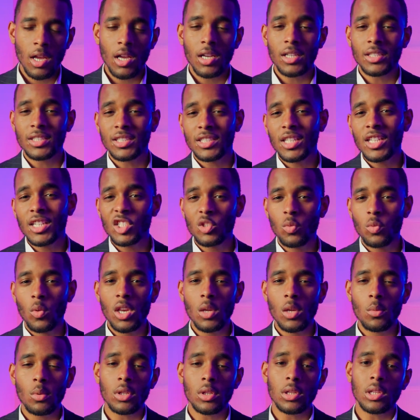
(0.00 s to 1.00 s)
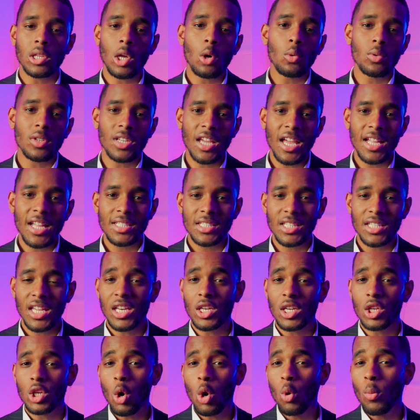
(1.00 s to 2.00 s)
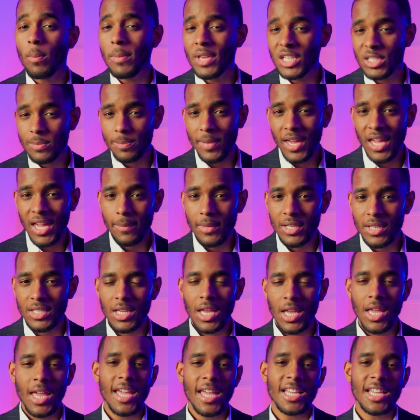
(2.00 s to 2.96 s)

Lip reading: A 620 with low debts and no missed payments